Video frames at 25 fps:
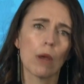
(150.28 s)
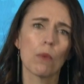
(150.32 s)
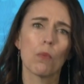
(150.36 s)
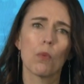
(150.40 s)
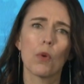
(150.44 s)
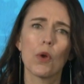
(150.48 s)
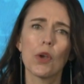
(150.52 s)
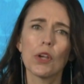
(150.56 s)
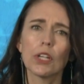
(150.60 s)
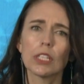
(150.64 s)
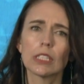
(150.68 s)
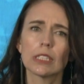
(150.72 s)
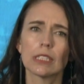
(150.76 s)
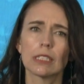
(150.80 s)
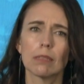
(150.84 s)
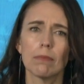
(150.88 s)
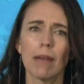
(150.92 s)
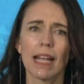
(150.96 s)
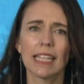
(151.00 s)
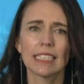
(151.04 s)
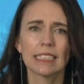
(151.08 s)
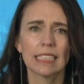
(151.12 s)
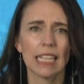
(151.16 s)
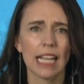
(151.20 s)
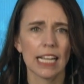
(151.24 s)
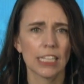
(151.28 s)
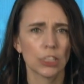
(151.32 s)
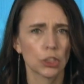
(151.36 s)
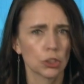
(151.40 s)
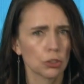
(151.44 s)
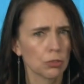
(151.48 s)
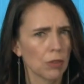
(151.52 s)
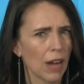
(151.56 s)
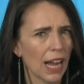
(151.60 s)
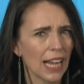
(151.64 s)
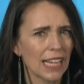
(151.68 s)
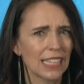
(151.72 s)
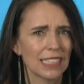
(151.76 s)
We worked to maintain
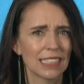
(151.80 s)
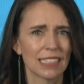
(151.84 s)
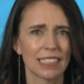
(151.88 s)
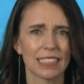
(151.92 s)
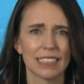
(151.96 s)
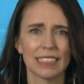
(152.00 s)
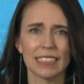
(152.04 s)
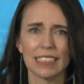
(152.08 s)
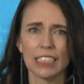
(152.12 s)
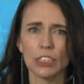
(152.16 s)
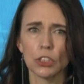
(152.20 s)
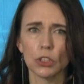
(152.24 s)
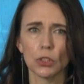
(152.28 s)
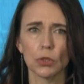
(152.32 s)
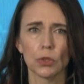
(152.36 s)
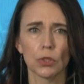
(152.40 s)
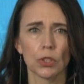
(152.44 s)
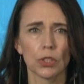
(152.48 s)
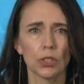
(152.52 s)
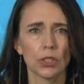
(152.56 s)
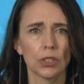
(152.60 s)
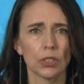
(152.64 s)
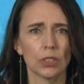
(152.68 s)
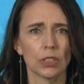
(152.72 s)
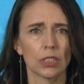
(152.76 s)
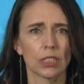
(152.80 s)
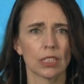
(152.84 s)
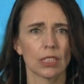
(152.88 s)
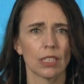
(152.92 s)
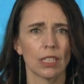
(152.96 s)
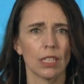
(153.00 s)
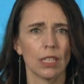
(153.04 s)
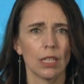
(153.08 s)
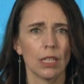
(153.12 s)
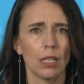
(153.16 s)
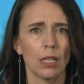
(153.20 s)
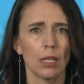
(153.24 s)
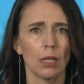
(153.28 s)
trade in essential goods
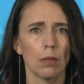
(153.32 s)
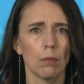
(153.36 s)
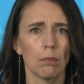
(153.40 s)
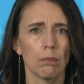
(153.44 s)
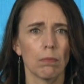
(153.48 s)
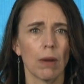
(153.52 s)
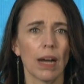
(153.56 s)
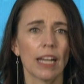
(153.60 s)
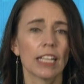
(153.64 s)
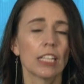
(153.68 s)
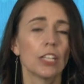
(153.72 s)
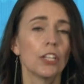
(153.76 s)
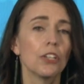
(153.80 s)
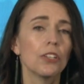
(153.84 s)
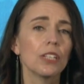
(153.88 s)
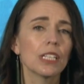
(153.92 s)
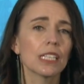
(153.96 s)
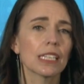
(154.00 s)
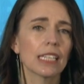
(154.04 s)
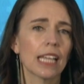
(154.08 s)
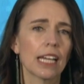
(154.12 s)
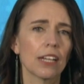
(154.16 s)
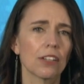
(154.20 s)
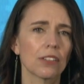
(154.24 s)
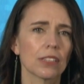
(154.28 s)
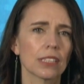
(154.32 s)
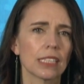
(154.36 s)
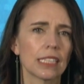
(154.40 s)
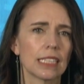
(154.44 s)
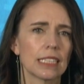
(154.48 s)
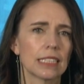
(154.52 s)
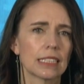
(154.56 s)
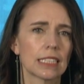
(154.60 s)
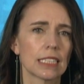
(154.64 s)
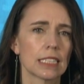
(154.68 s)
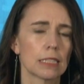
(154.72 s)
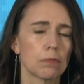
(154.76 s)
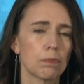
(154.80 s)
by
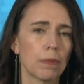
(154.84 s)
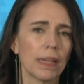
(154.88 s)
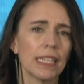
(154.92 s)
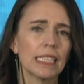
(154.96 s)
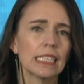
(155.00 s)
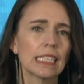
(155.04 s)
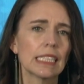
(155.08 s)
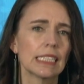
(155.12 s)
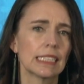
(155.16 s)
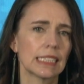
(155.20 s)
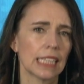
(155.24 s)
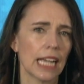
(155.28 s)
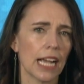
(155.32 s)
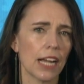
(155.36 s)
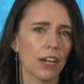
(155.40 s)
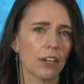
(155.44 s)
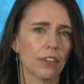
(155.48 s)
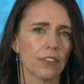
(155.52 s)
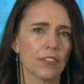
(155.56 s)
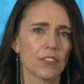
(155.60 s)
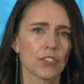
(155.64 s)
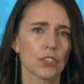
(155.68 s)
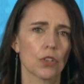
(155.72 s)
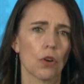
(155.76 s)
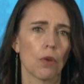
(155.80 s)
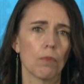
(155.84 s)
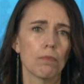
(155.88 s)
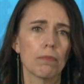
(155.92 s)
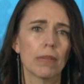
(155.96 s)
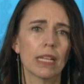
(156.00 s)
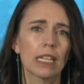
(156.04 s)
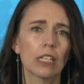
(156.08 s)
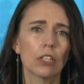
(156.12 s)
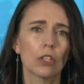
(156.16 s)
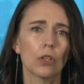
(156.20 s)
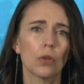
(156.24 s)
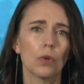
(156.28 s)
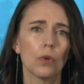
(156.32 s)
unilaterally suspending tariffs
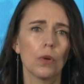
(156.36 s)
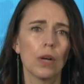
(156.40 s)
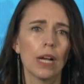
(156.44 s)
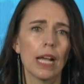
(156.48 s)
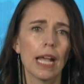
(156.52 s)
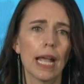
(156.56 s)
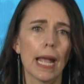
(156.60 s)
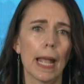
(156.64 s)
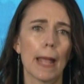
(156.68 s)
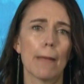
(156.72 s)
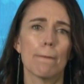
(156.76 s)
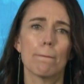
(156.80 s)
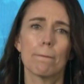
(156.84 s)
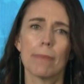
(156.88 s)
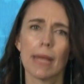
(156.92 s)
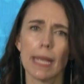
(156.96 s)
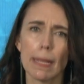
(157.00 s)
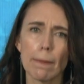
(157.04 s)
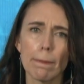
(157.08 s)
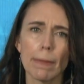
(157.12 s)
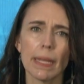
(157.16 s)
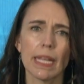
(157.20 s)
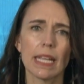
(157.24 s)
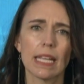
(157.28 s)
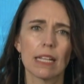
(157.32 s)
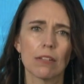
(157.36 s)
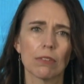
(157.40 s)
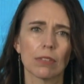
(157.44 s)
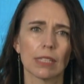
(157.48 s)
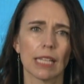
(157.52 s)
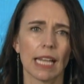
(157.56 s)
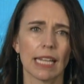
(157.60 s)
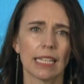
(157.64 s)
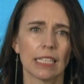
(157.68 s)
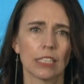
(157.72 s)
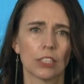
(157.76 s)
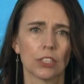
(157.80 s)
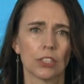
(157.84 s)
on medical and PPE
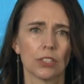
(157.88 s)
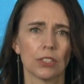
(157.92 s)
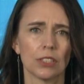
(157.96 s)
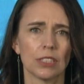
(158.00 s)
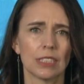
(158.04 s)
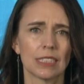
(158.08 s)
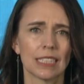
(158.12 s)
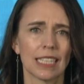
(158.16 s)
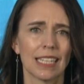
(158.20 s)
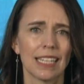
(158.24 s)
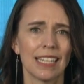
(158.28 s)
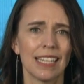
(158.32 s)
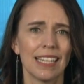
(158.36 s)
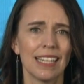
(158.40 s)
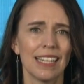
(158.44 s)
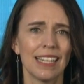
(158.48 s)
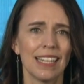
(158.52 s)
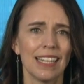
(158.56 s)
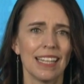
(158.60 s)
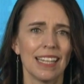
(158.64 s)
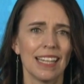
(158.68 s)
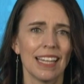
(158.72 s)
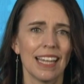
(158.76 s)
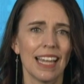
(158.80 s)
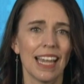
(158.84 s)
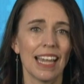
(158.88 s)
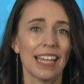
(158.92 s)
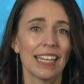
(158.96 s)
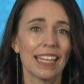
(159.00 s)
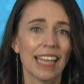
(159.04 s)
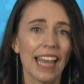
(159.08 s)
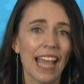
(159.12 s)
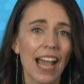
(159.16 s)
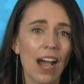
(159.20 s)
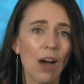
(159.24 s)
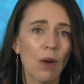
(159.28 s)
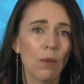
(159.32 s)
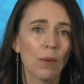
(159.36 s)
related goods.
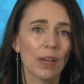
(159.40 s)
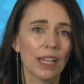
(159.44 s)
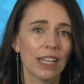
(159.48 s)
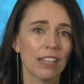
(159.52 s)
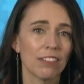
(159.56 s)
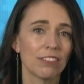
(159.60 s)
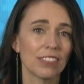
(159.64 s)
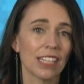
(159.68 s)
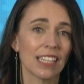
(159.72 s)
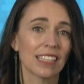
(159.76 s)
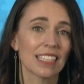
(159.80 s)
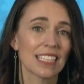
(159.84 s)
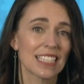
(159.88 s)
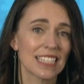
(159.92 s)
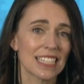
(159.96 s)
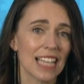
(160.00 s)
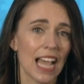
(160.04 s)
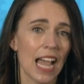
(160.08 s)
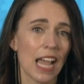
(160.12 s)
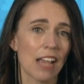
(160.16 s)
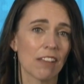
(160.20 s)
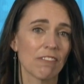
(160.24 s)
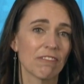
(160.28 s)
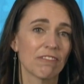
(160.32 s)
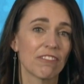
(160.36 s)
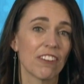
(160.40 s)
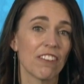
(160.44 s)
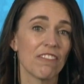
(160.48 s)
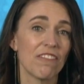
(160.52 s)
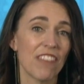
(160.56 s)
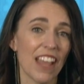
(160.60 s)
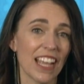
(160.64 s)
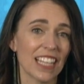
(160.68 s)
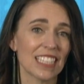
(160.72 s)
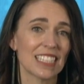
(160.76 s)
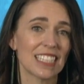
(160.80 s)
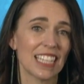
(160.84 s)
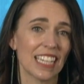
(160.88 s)
And now we have done the same for
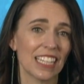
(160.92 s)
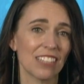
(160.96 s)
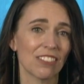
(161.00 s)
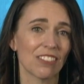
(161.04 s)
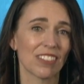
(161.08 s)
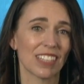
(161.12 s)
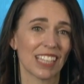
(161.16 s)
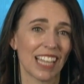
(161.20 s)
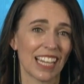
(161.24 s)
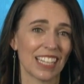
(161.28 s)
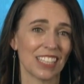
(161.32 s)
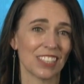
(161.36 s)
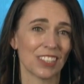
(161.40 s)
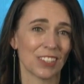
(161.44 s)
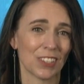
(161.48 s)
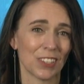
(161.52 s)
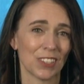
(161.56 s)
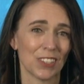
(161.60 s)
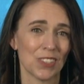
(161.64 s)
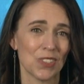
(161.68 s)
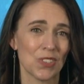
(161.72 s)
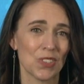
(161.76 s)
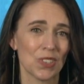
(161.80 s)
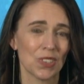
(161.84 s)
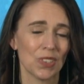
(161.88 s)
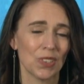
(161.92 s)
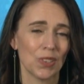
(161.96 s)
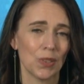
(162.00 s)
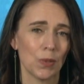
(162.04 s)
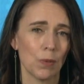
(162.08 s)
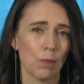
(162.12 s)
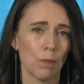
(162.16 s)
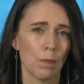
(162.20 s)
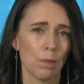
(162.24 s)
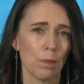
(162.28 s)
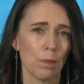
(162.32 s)
vaccine related goods.